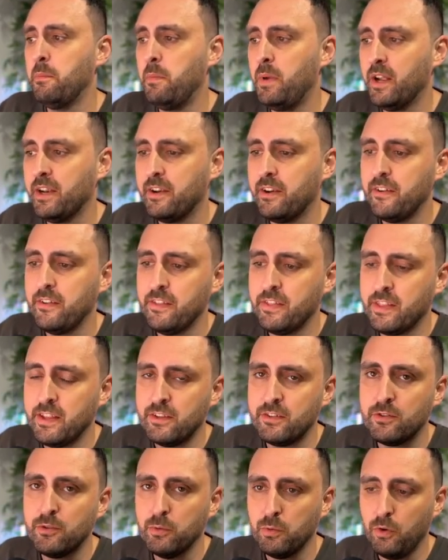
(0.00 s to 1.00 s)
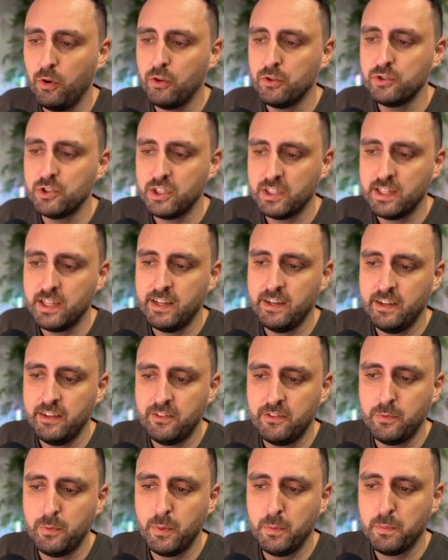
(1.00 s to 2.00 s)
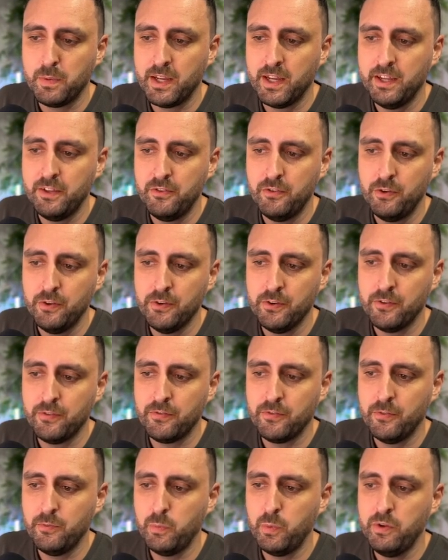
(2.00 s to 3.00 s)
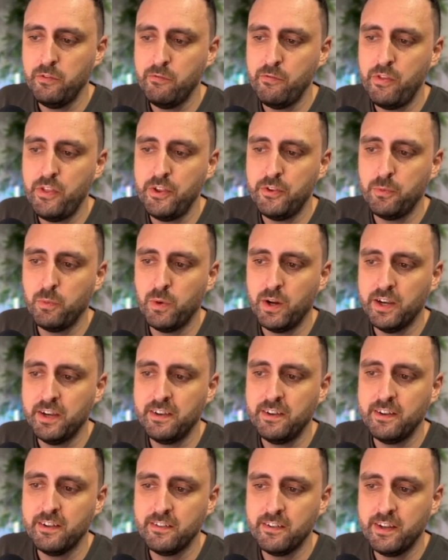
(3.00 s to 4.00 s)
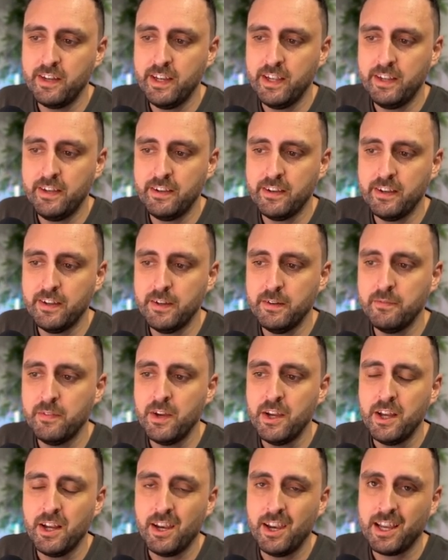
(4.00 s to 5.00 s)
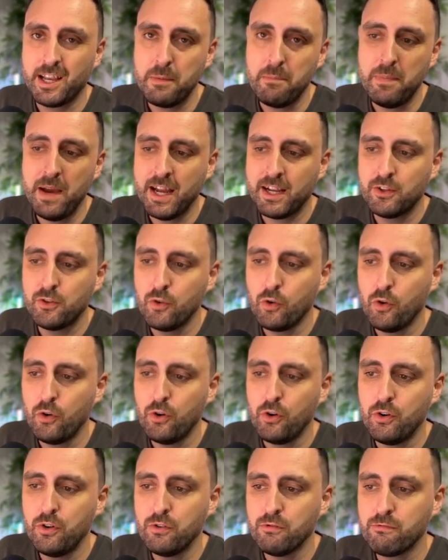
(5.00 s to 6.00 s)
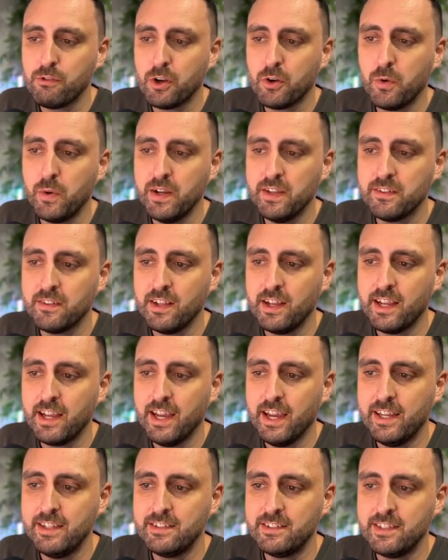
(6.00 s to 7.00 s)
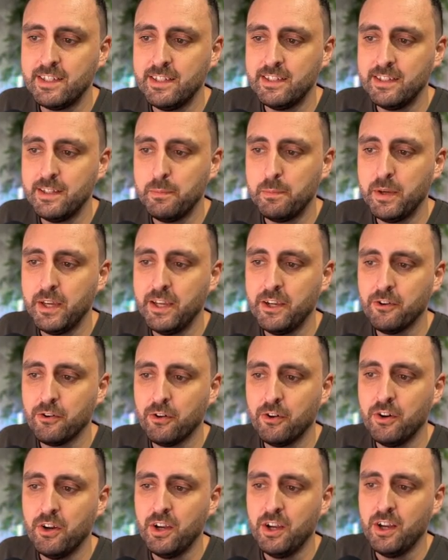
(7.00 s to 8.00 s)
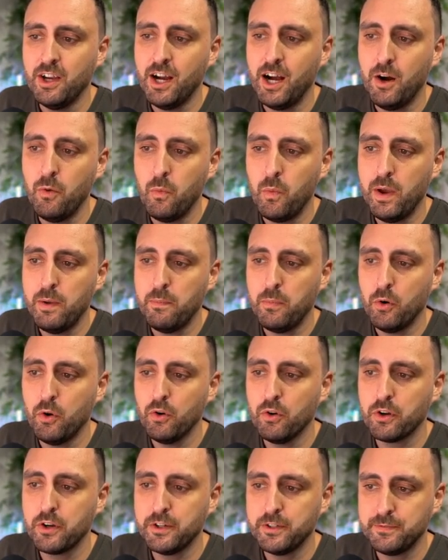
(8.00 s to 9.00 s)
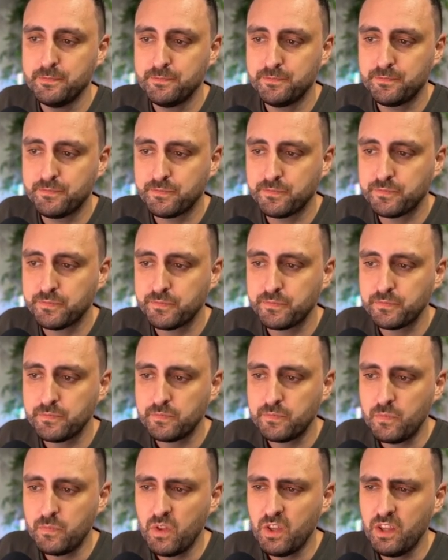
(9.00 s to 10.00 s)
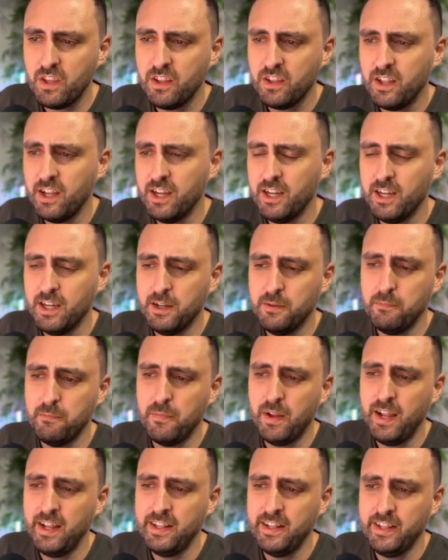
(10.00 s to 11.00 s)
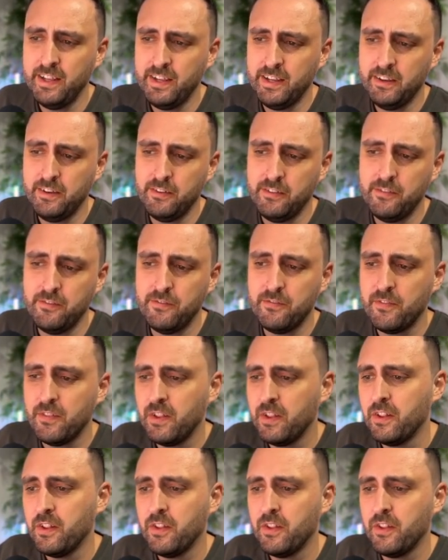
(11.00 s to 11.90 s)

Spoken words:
but there's still logic that needs to be played, with this one. Does it need like a backdoor request, like a HTTP or a webhook? And then